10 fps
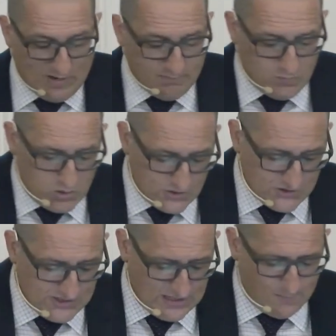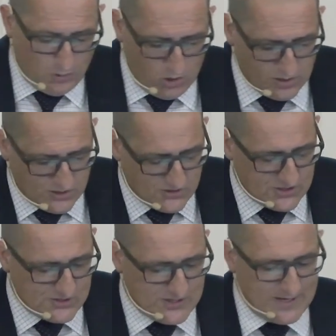have mercy upon us
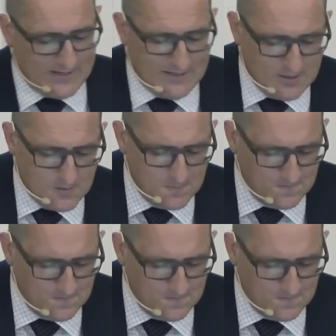this day,